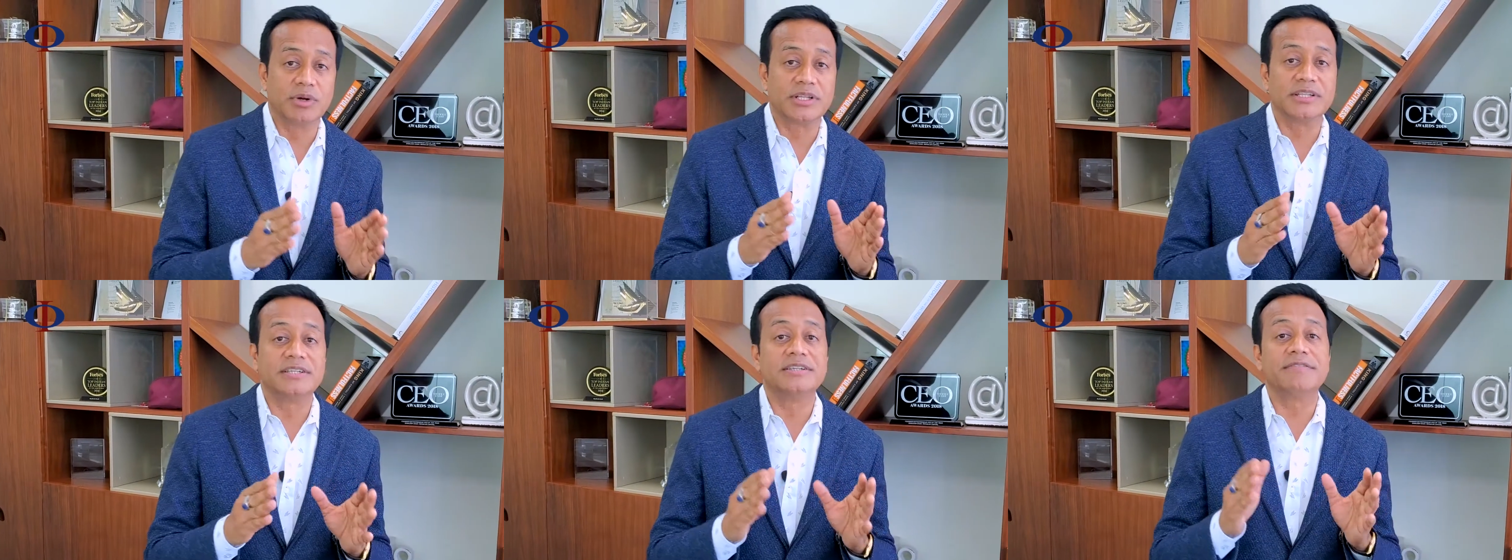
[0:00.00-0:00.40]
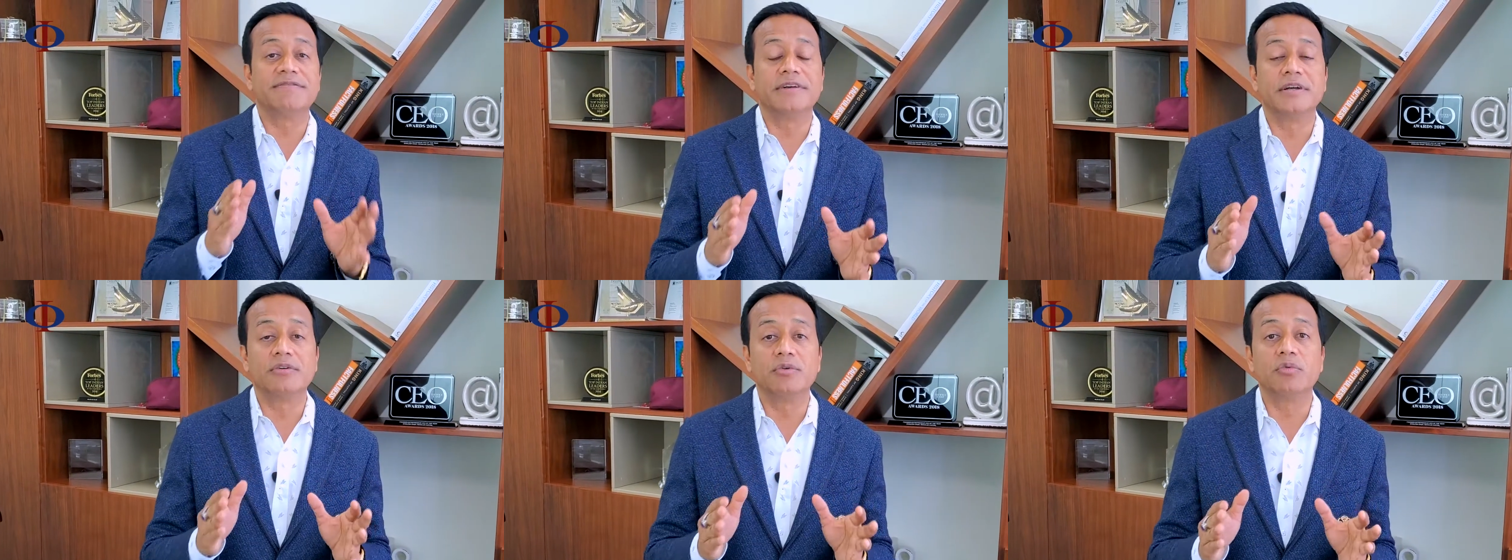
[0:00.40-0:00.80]
What are the
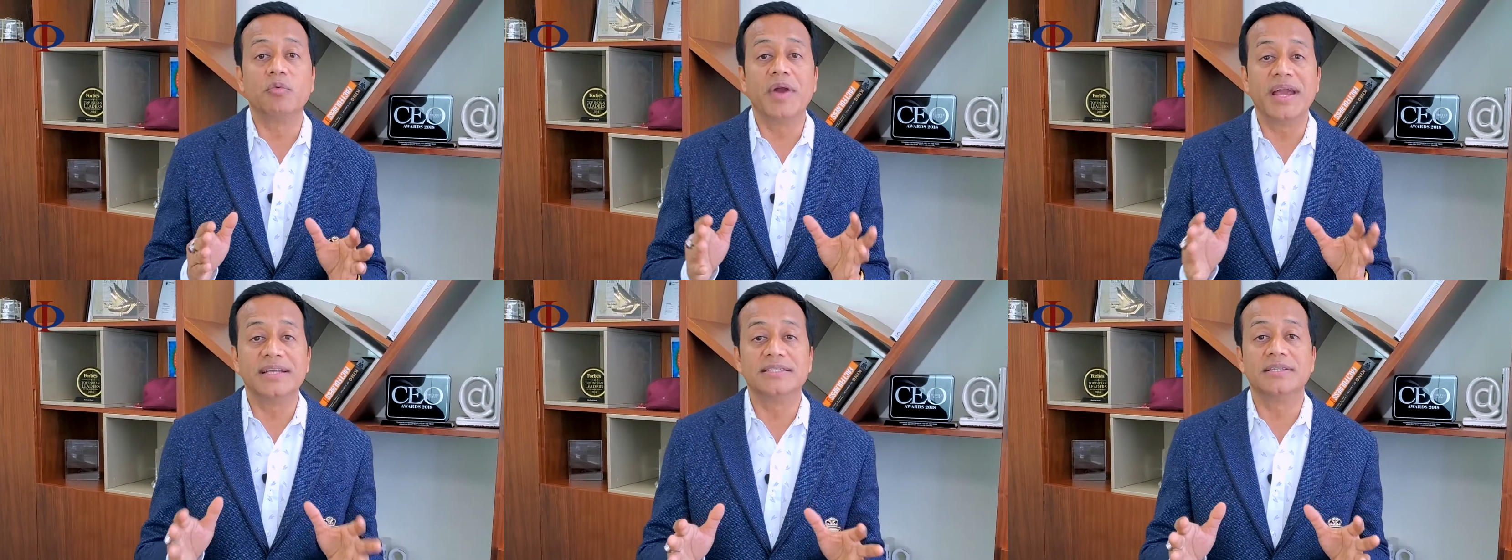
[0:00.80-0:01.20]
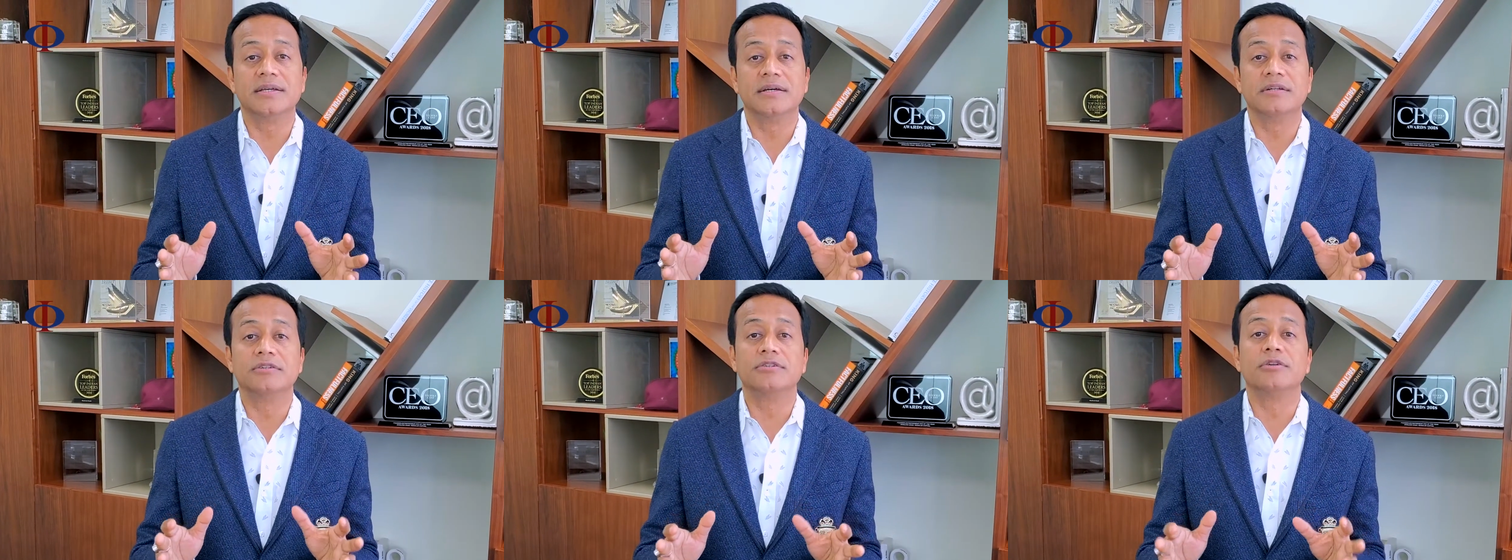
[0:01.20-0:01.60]
different ways
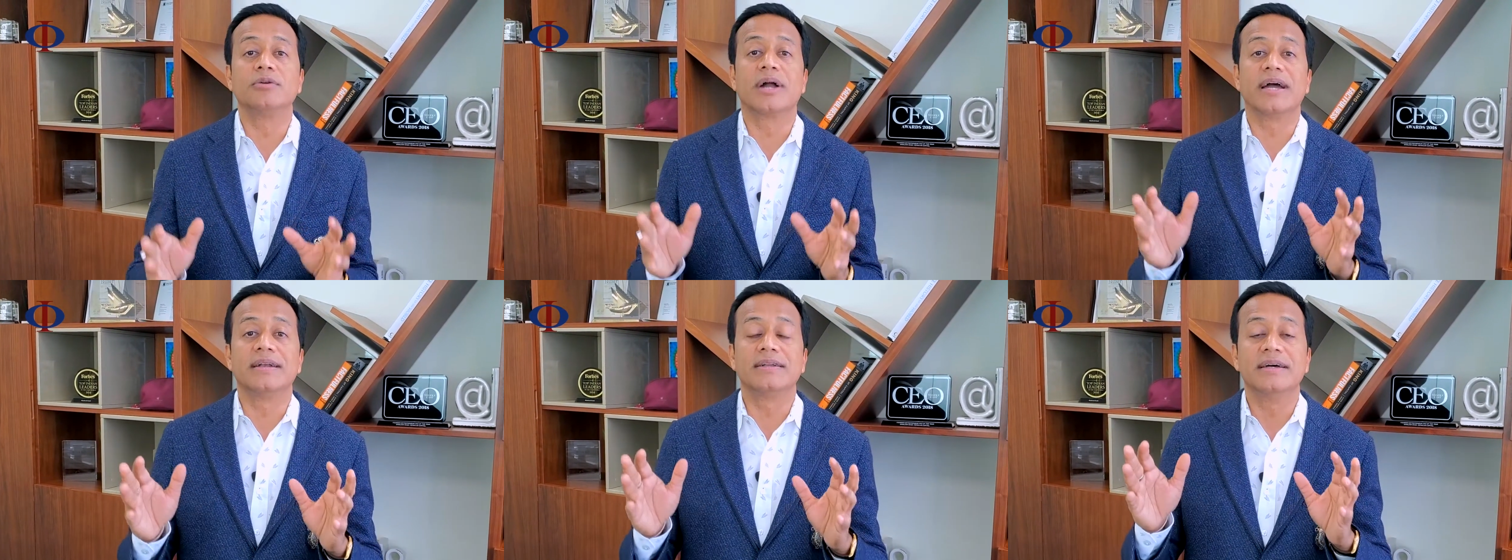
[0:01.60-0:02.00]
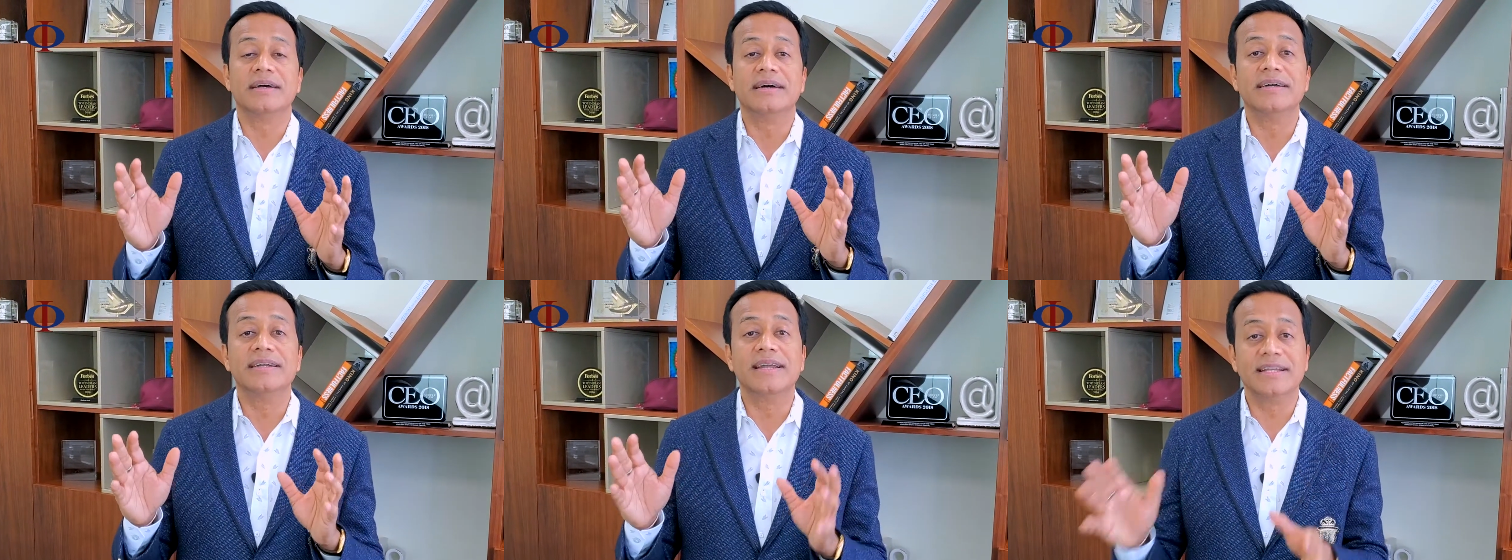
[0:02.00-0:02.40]
to look at
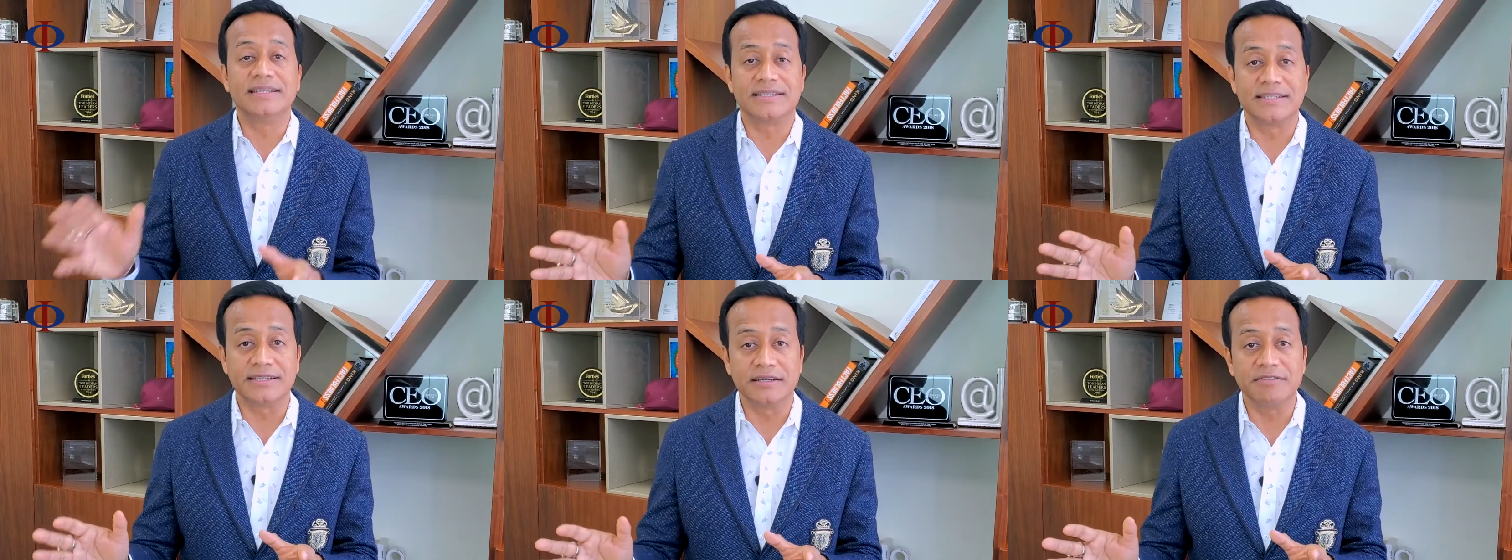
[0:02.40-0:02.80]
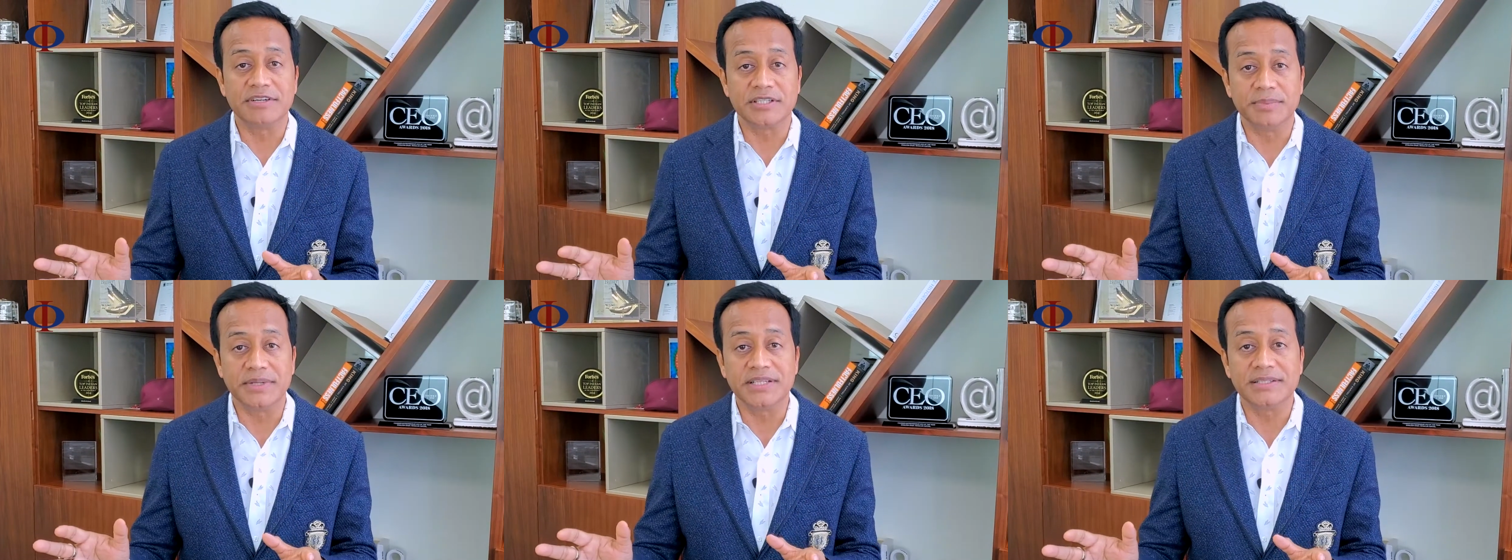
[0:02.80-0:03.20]
real estate
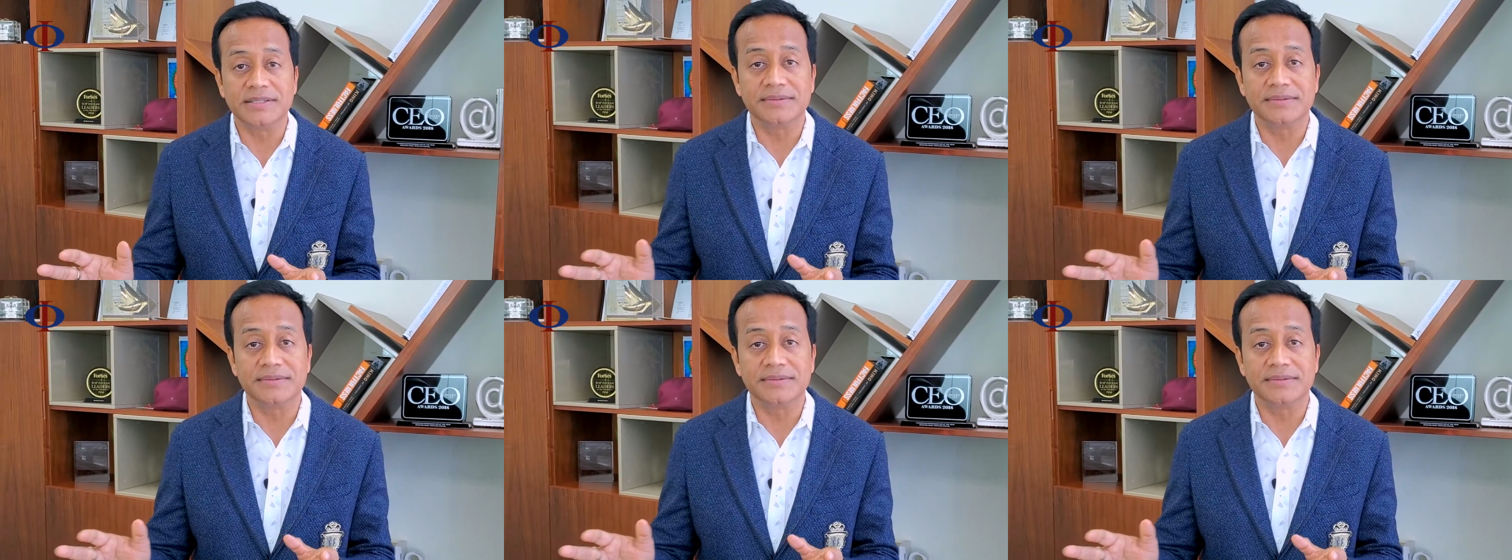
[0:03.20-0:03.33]
investments?